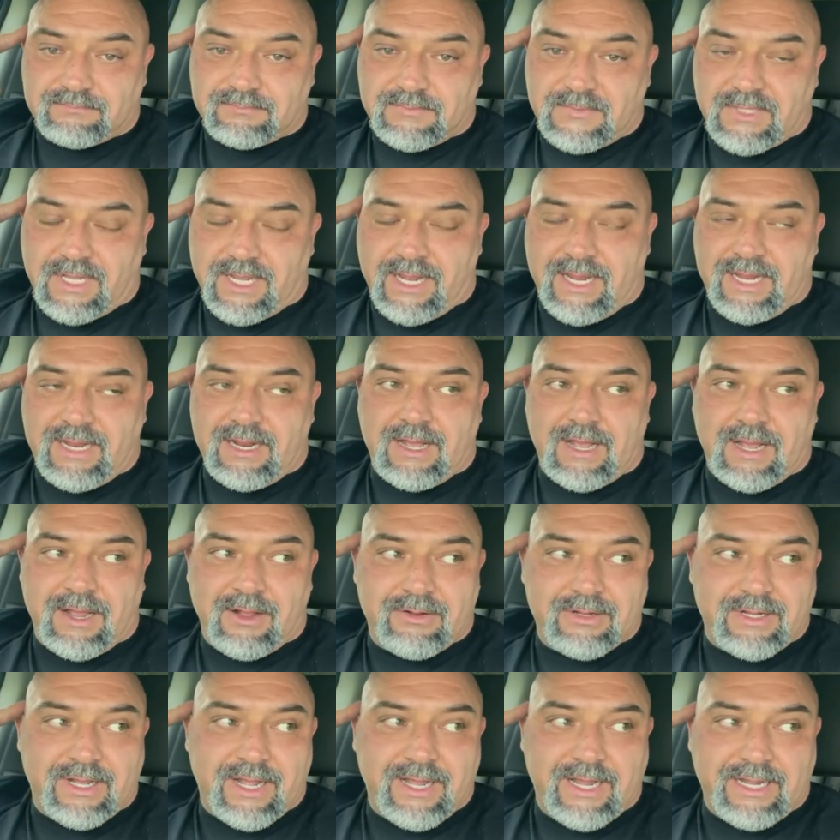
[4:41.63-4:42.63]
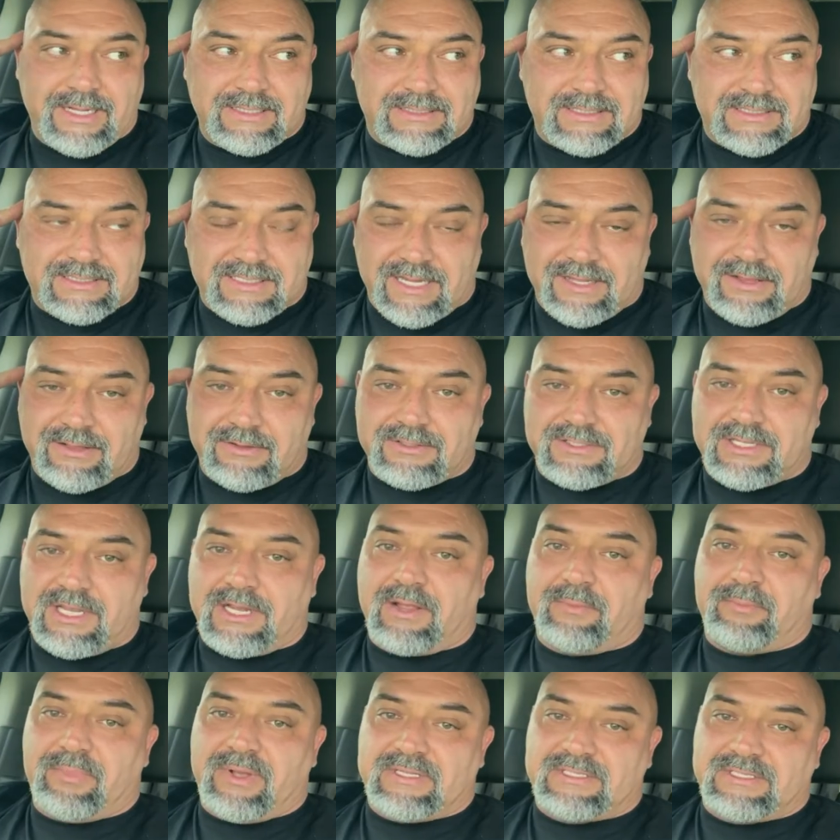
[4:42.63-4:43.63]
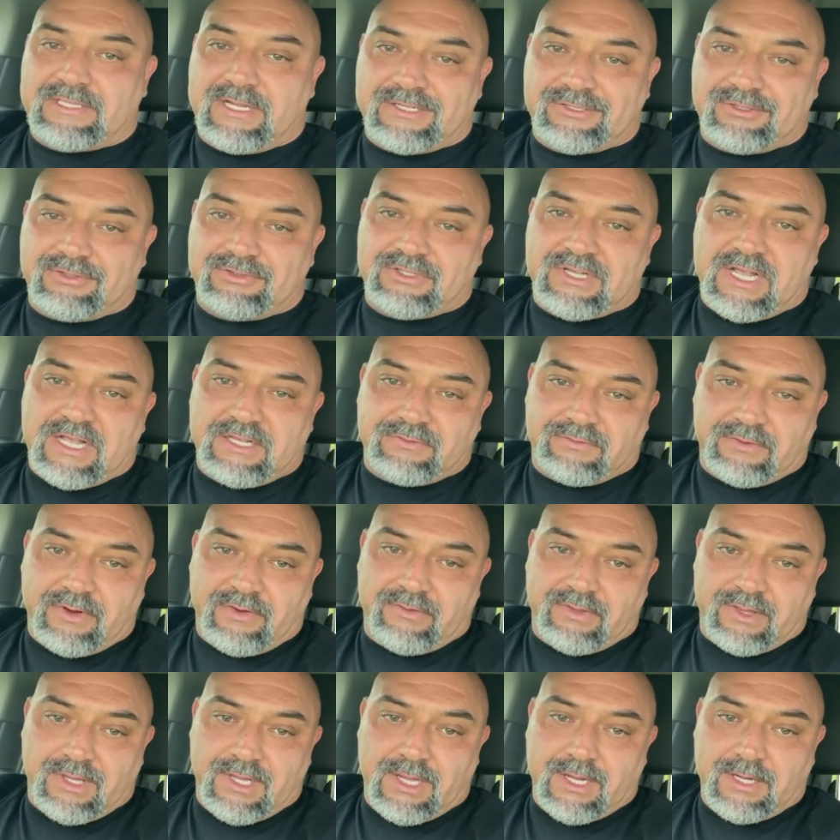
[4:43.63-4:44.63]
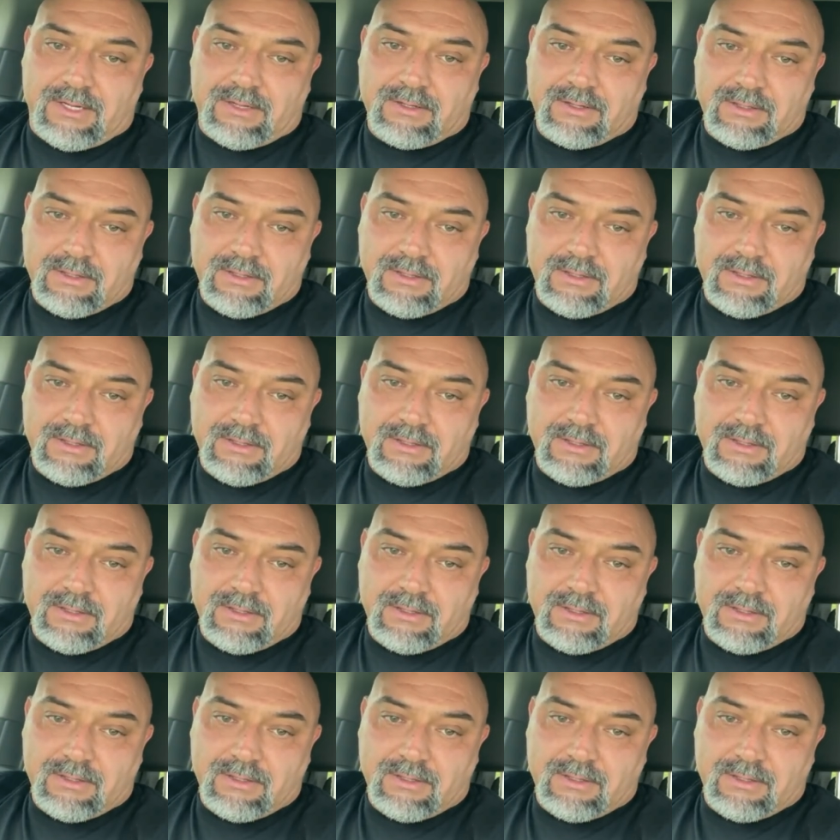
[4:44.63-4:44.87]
I hate to say there's like a best exercise for everything.